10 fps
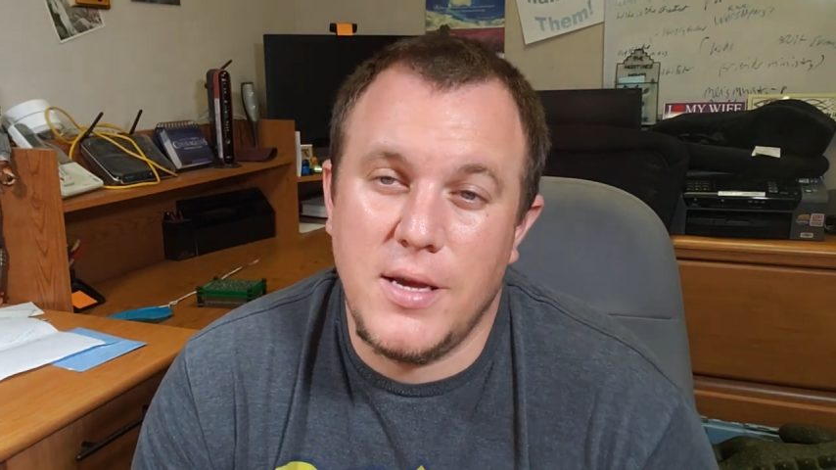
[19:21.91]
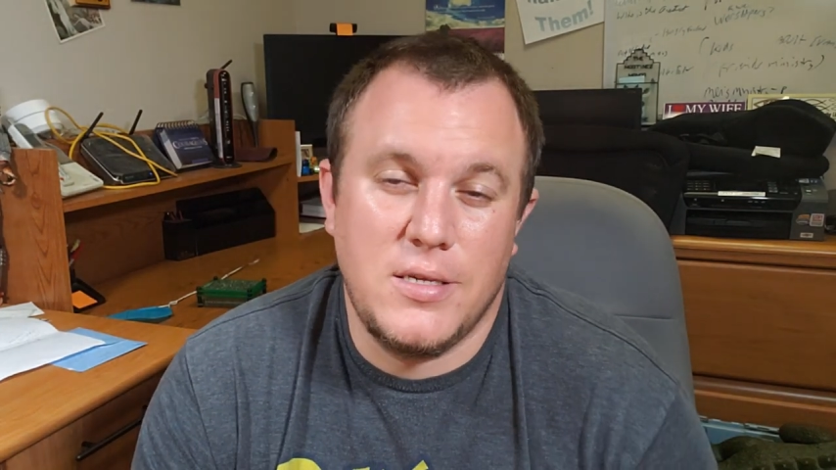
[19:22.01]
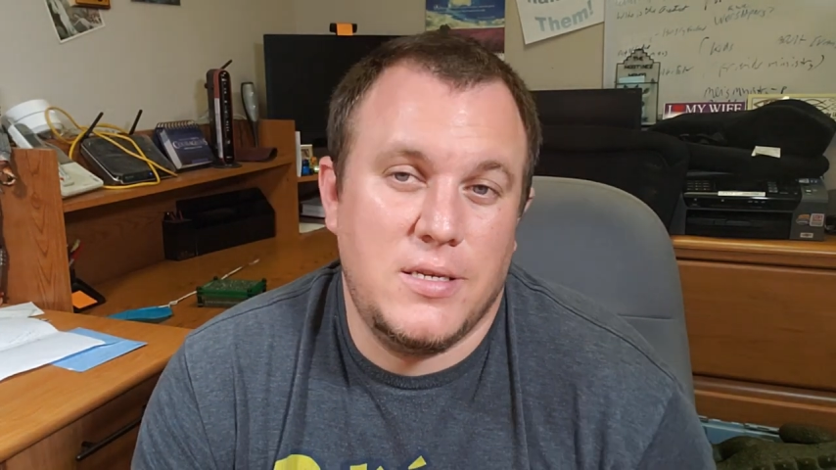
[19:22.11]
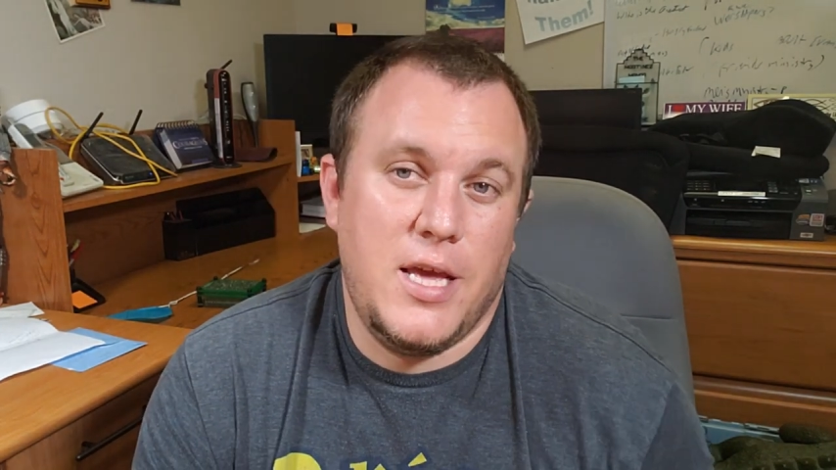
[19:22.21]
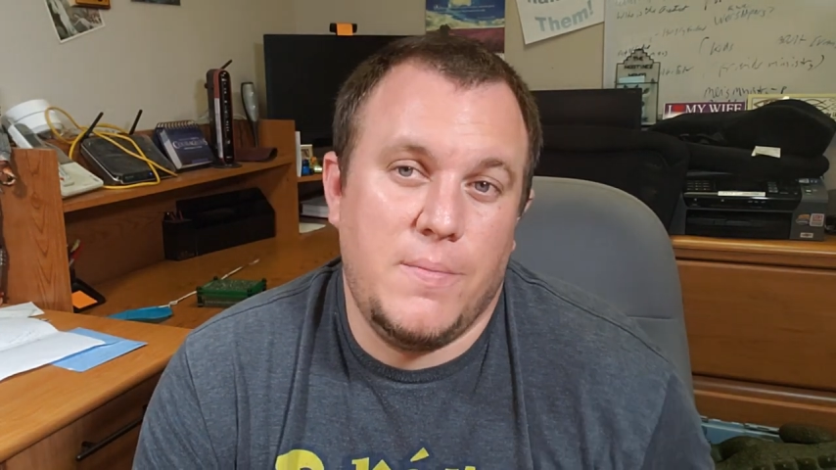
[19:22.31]

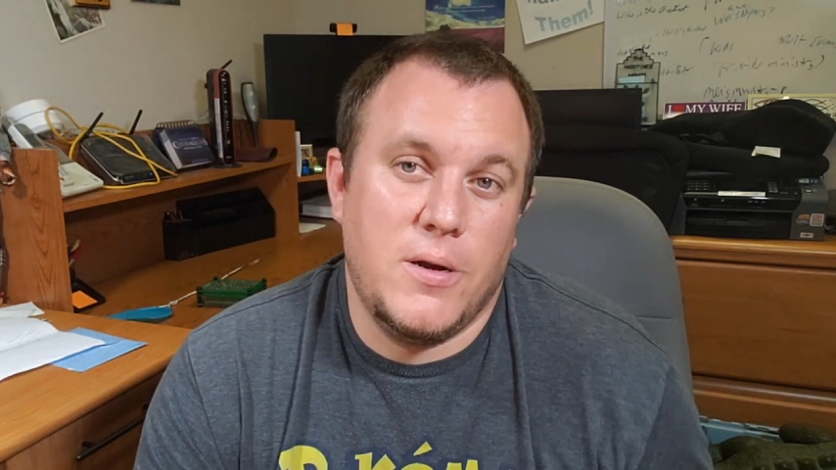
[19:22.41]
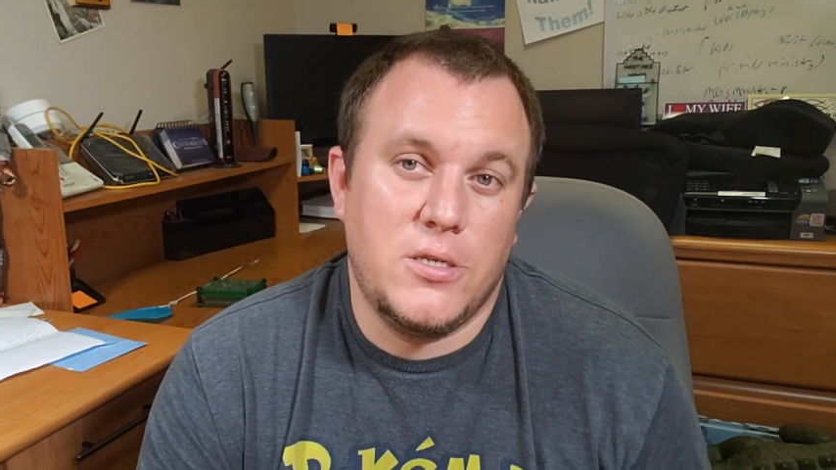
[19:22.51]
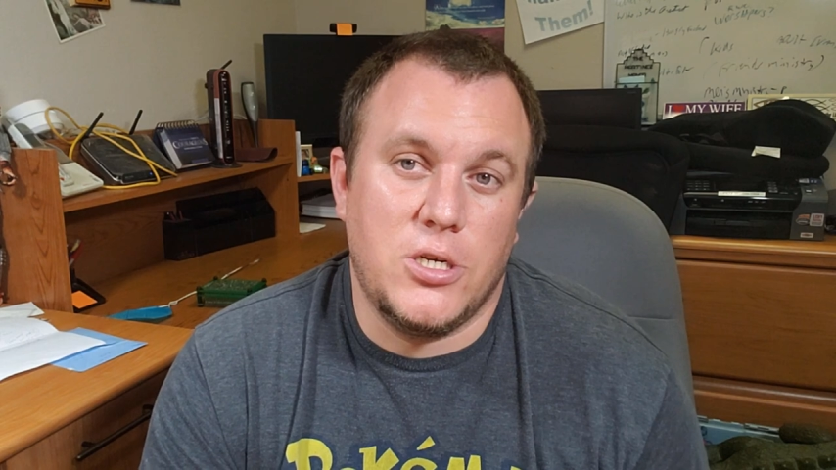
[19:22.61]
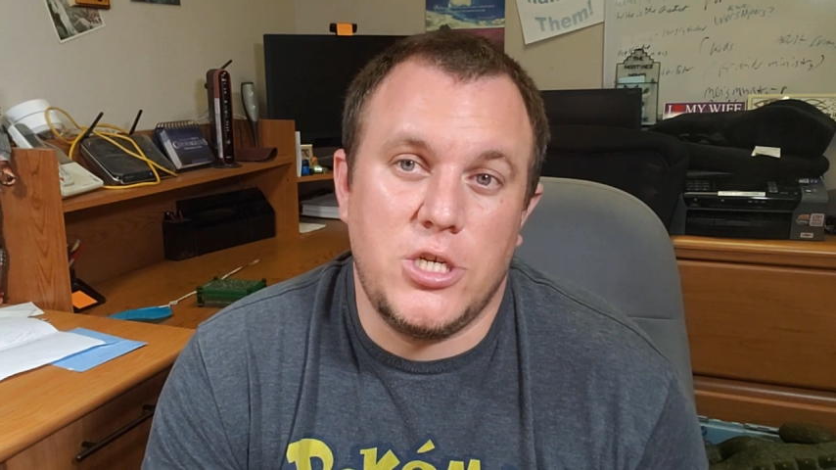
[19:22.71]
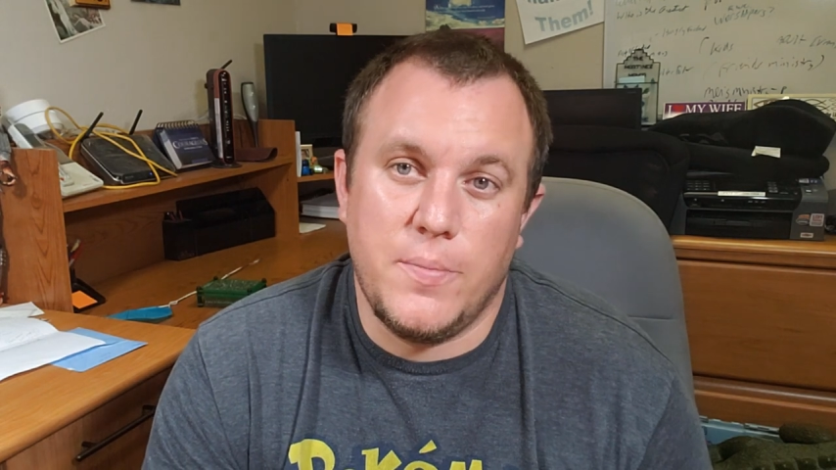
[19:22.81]
doesn't take much
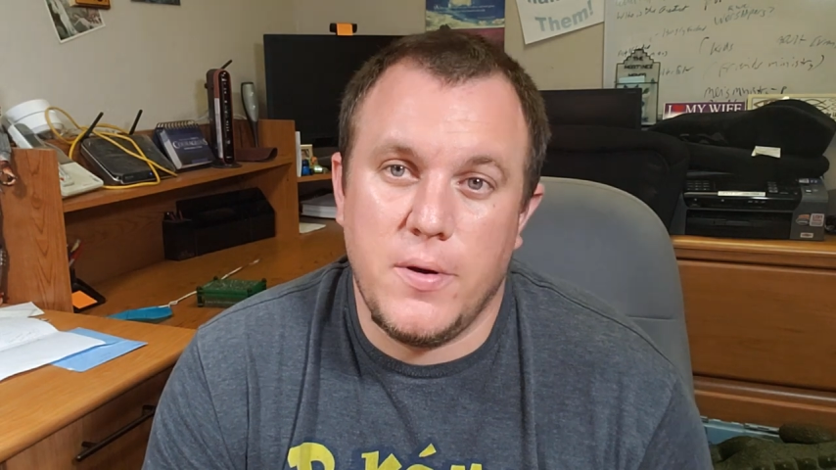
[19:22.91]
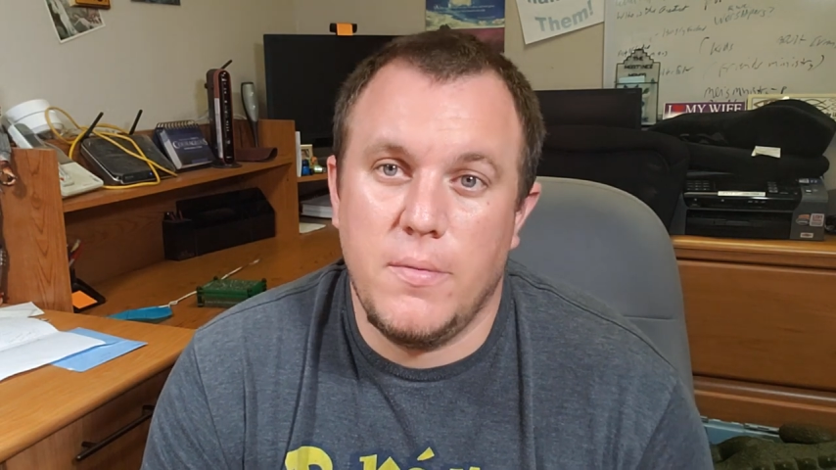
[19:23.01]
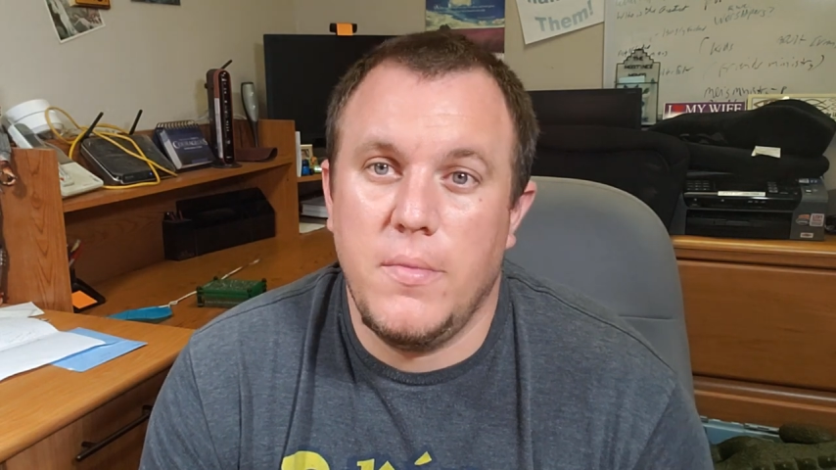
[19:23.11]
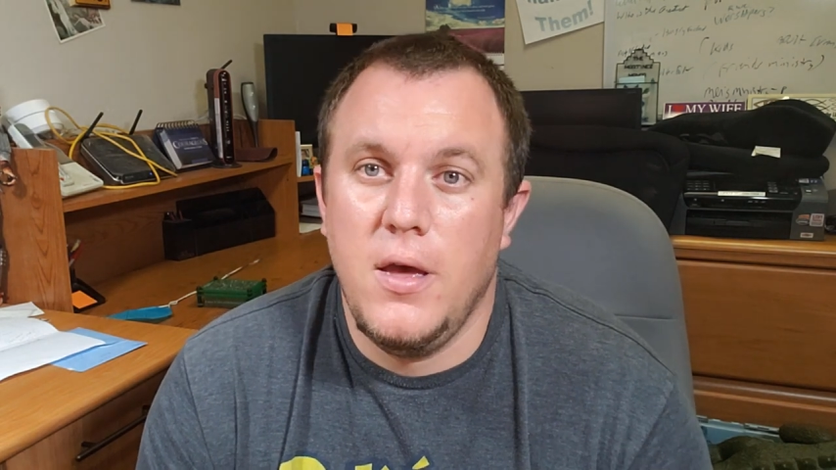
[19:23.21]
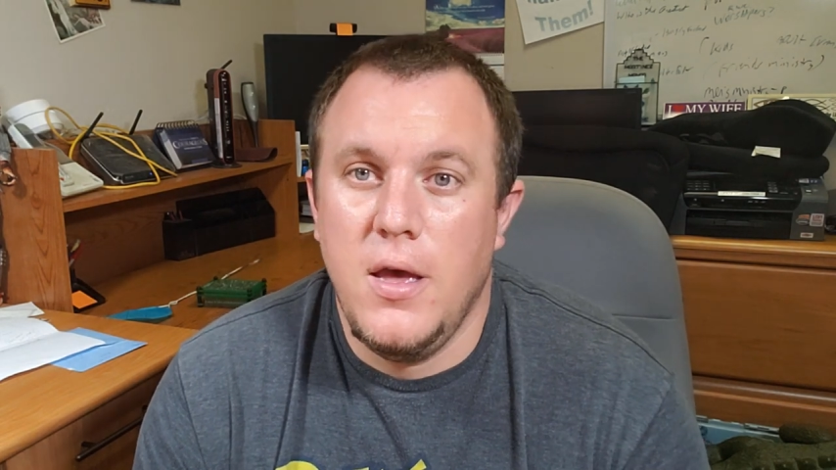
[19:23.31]
to ship
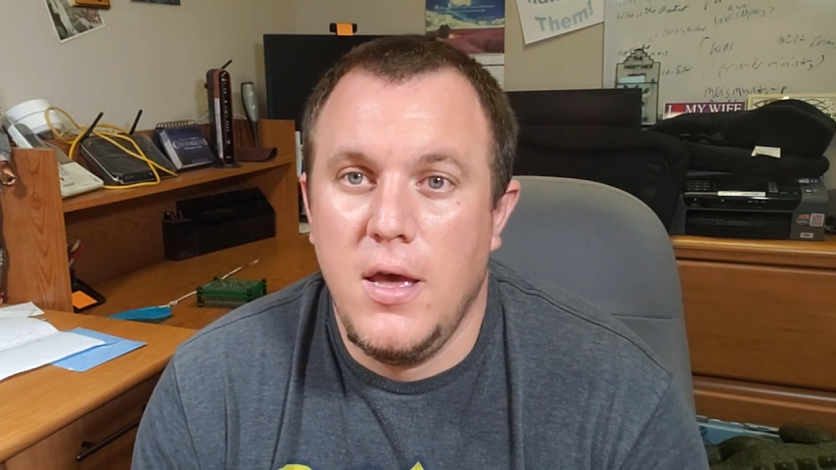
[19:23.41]
them.